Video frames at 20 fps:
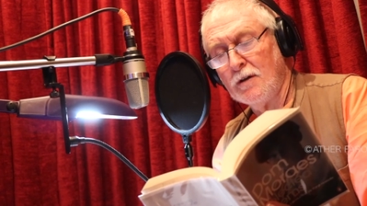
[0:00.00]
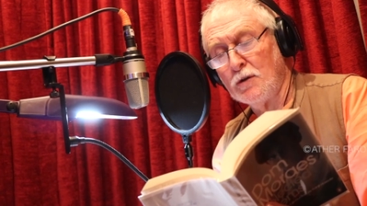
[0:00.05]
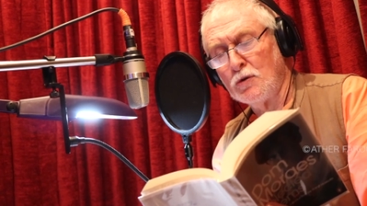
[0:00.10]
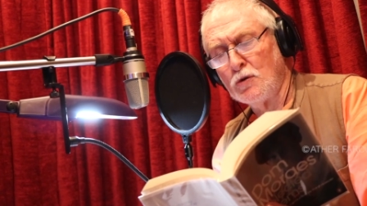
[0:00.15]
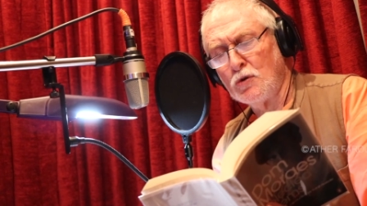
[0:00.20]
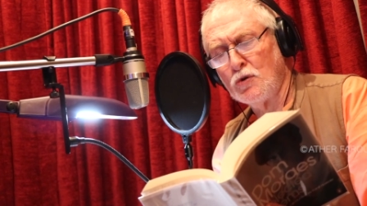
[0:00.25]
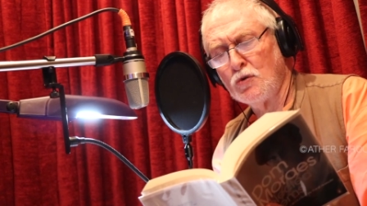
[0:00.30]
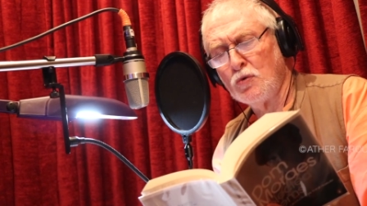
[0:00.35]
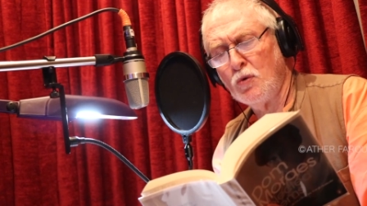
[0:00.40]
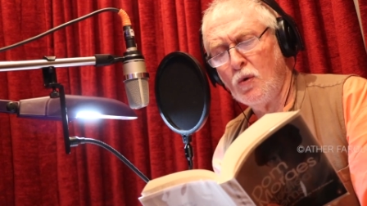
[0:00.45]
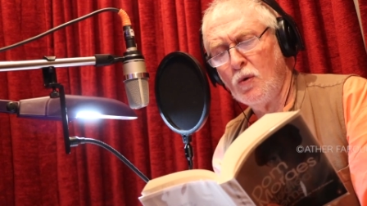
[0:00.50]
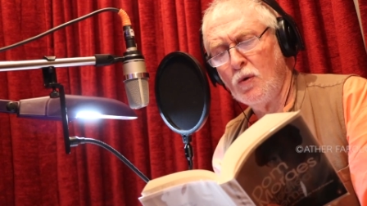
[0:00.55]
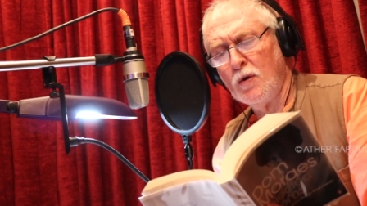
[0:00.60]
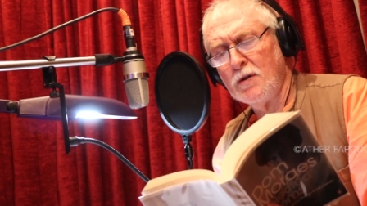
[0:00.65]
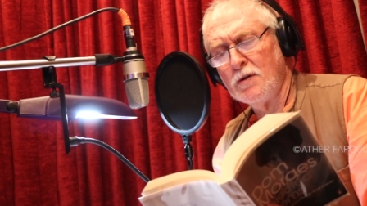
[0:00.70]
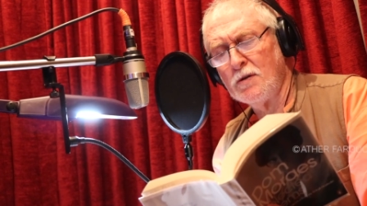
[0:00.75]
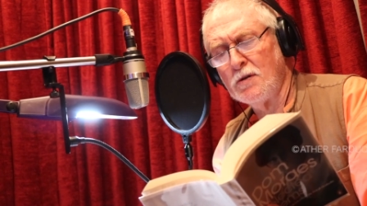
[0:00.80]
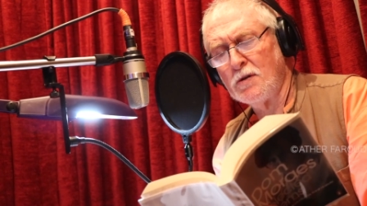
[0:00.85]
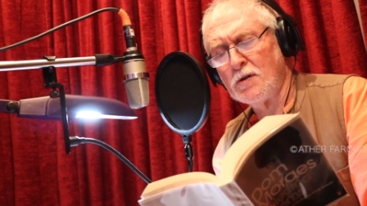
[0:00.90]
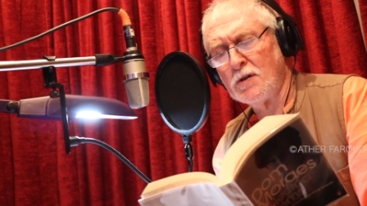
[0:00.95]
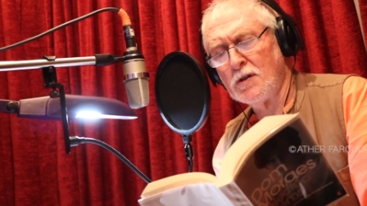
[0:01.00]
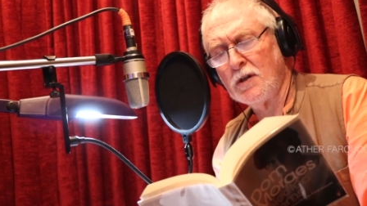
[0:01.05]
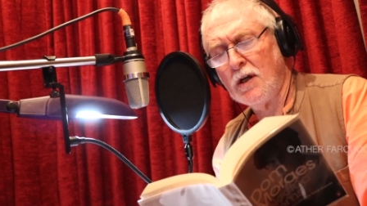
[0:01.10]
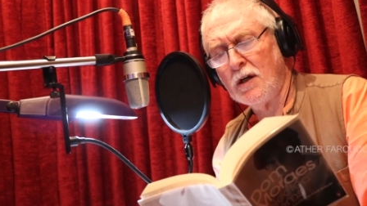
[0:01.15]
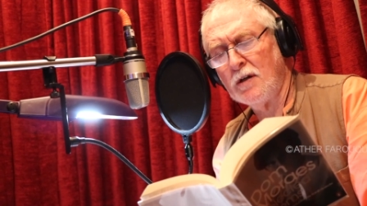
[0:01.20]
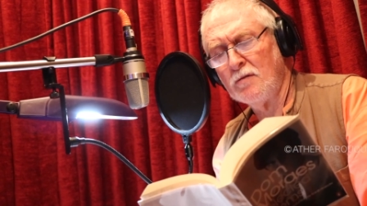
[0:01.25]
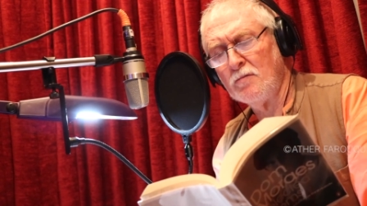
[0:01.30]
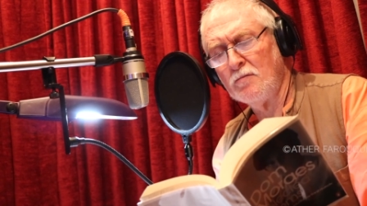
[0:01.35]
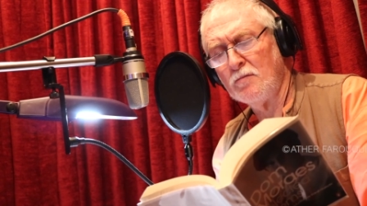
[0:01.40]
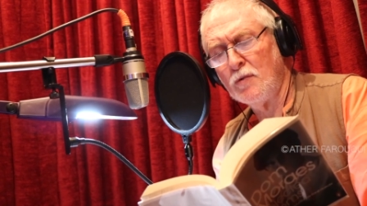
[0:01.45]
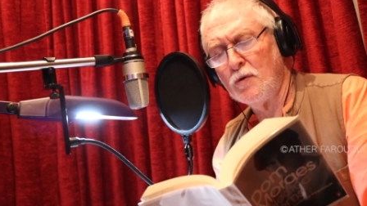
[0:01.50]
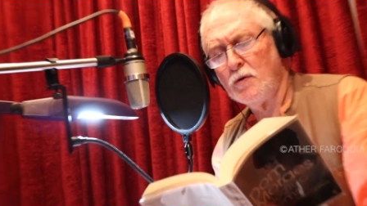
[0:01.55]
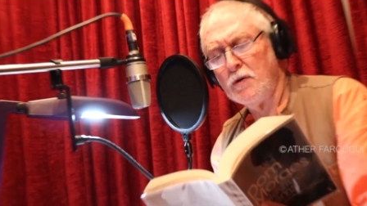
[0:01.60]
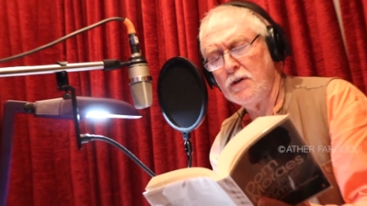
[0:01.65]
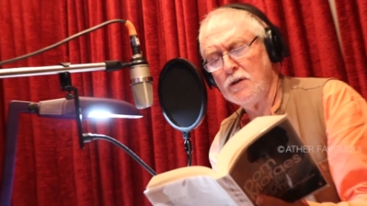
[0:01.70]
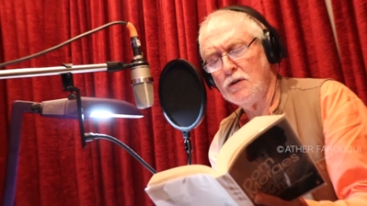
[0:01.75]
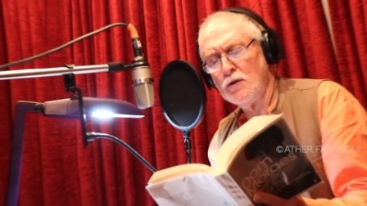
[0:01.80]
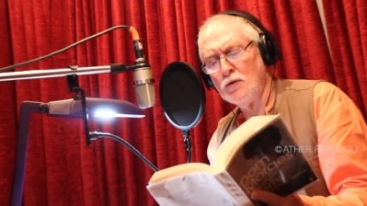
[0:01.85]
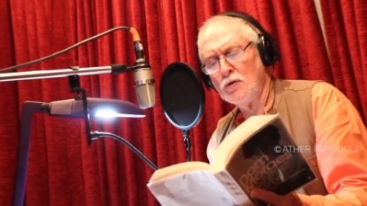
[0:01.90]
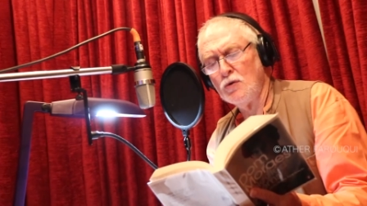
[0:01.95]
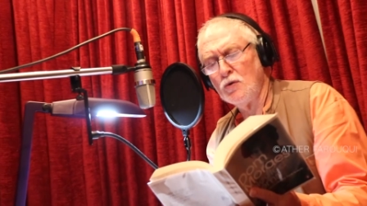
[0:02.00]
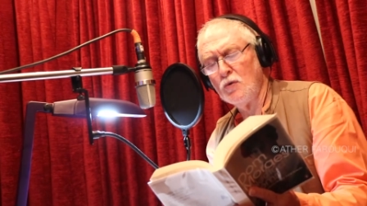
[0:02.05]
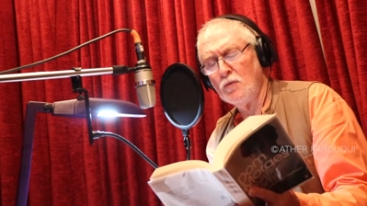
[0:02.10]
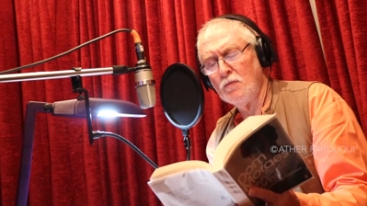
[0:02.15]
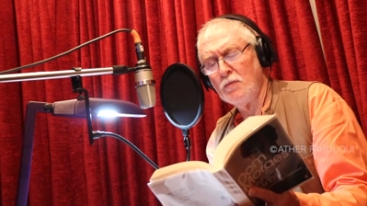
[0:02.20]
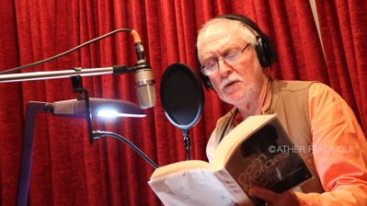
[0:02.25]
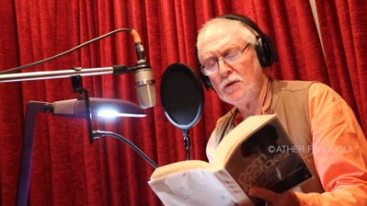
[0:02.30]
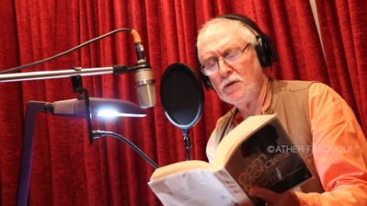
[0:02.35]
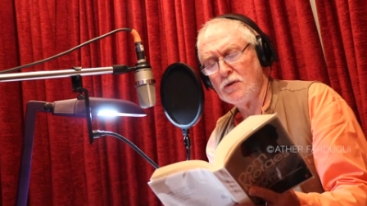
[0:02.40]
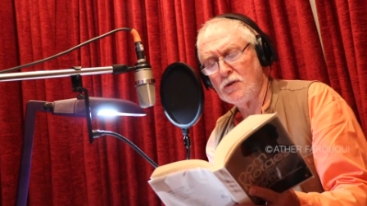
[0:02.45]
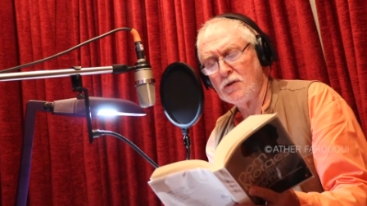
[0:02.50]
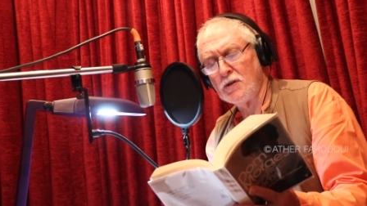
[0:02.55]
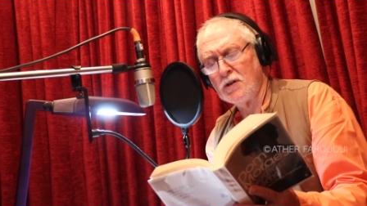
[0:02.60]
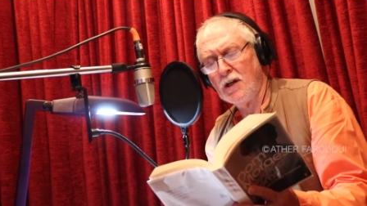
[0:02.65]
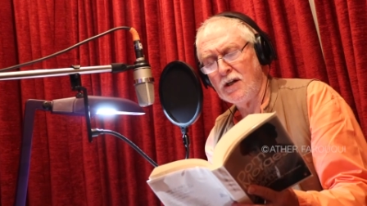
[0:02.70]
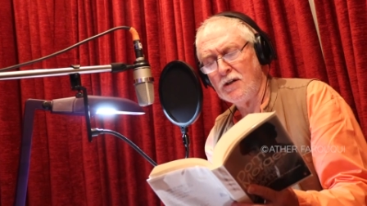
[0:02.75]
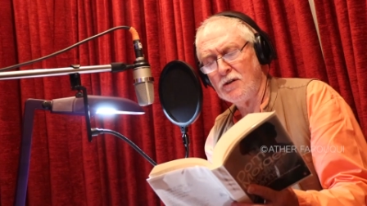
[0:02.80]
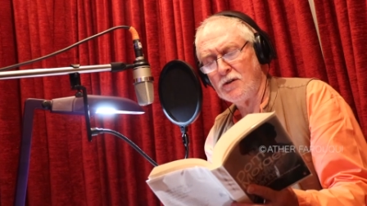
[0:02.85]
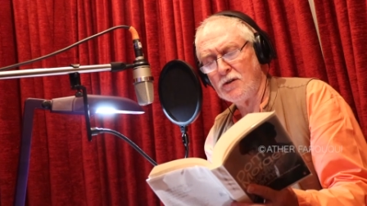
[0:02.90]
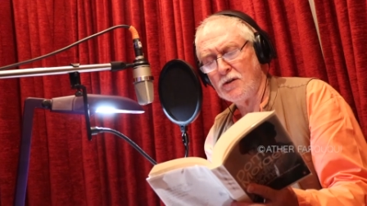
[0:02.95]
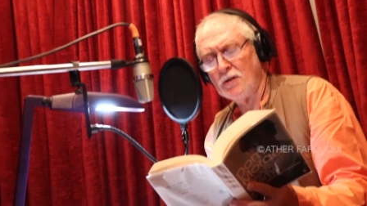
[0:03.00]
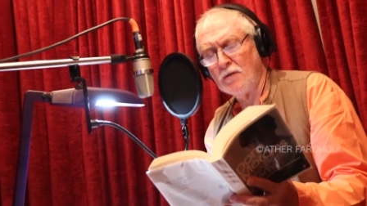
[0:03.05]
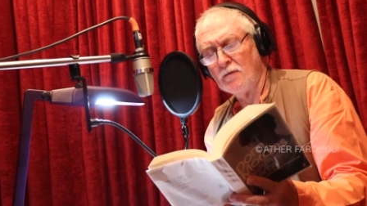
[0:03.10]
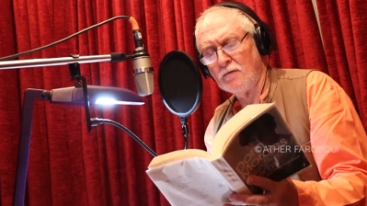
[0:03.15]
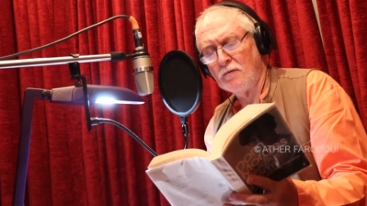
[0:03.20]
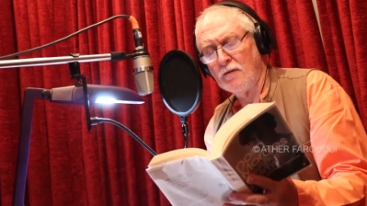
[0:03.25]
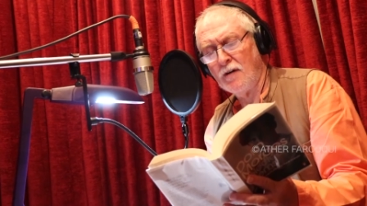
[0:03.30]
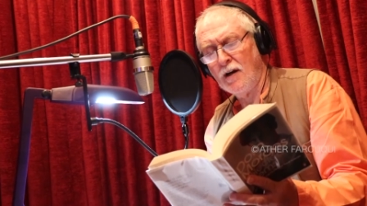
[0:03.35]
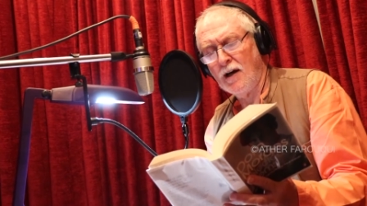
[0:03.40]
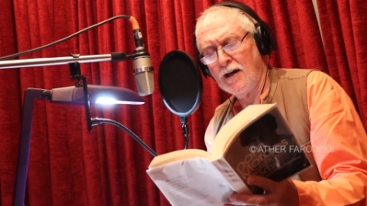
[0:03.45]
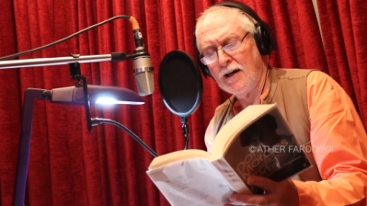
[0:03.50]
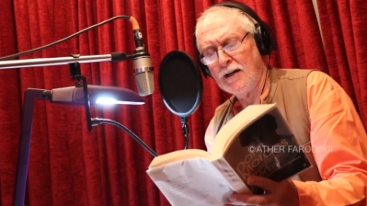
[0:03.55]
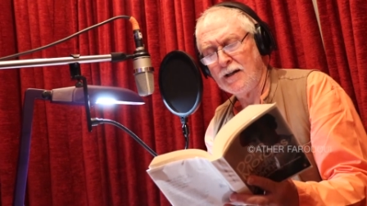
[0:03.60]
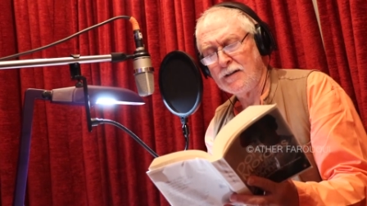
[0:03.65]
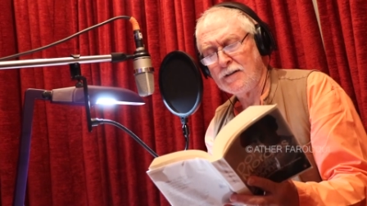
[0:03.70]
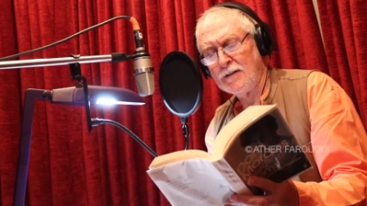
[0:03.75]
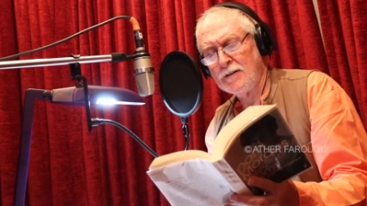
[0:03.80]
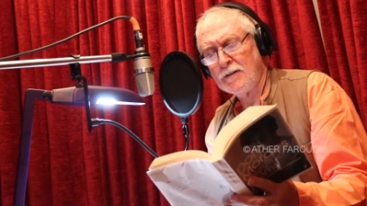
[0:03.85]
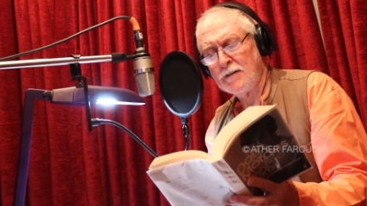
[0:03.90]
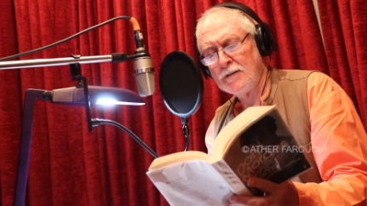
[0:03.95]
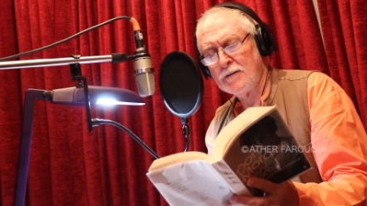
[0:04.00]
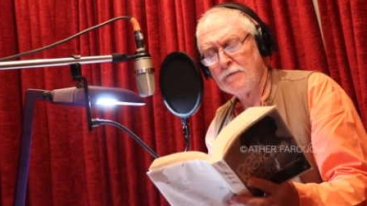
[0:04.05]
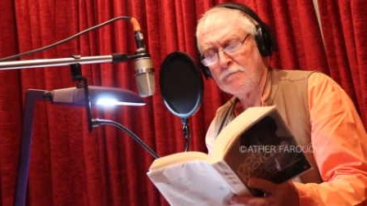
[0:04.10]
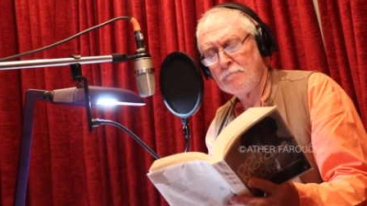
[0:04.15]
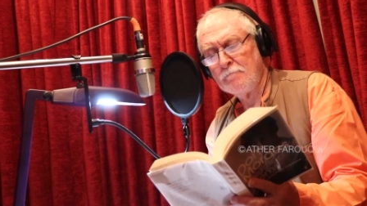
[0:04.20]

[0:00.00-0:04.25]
a swollen sun breeds human stench and flies.